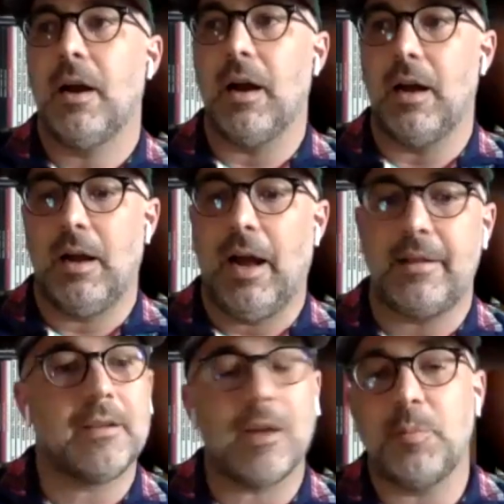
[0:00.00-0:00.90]
I
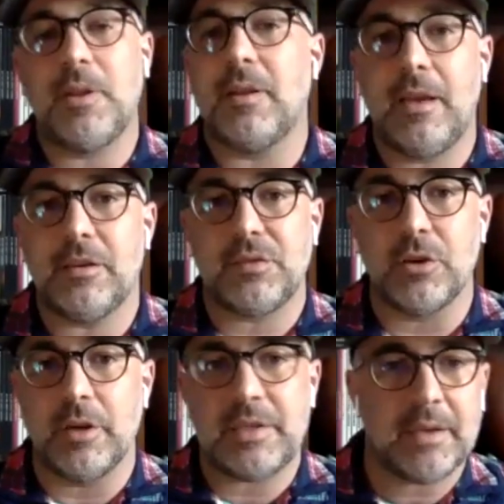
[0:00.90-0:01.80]
think that would be the case for
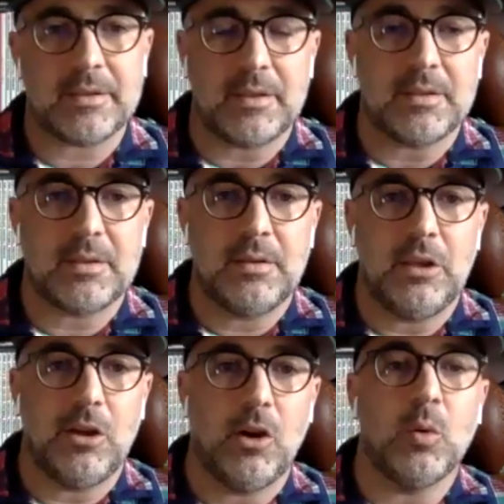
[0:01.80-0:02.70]
her at Texas.
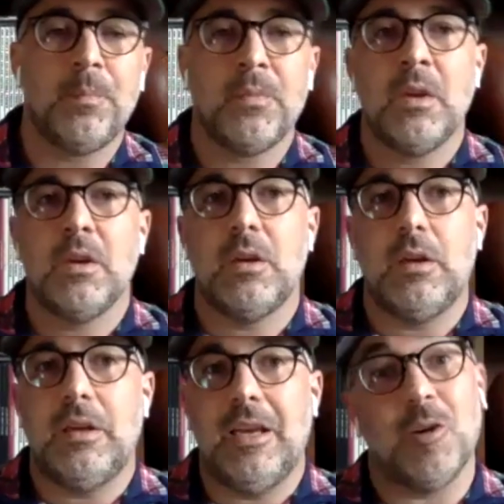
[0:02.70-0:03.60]
You know,
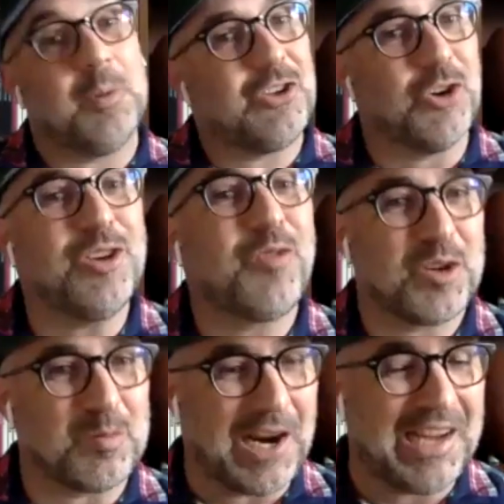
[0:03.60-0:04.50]
it'll be good for
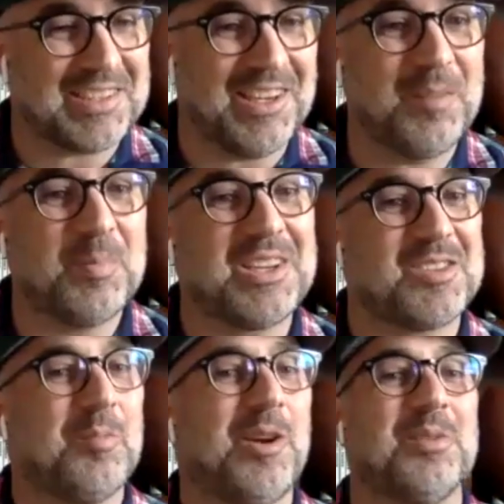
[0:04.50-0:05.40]
Nebraska because
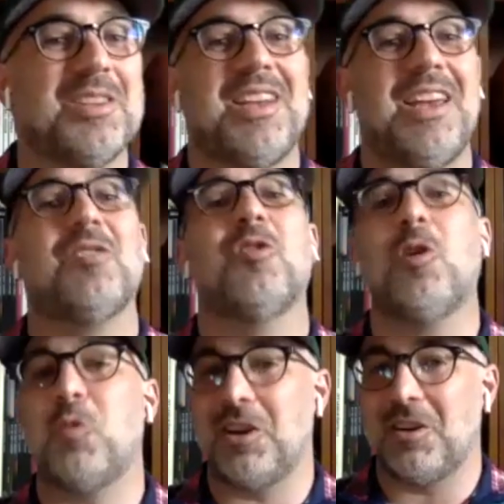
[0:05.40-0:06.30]
they'll be able to say,
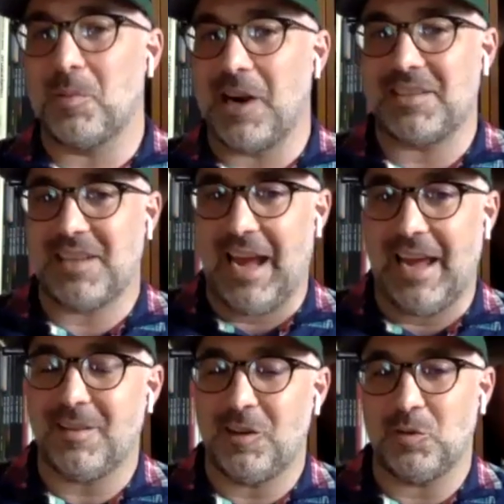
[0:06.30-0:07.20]
look what a Nebraska
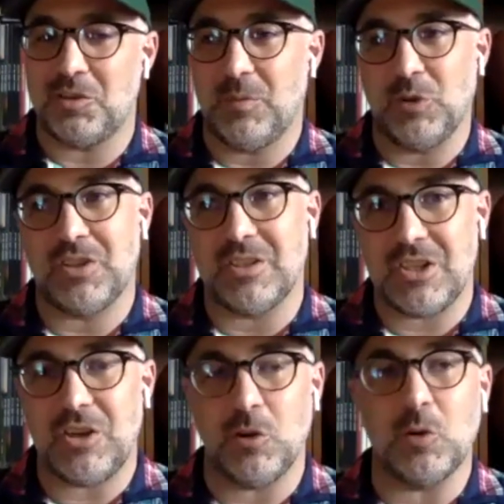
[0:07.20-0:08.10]
athlete was able to
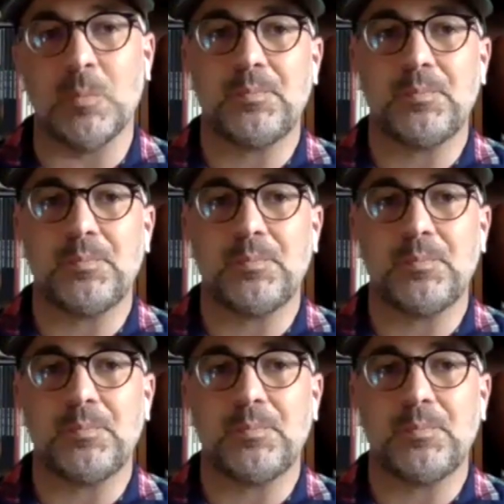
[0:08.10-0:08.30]
do.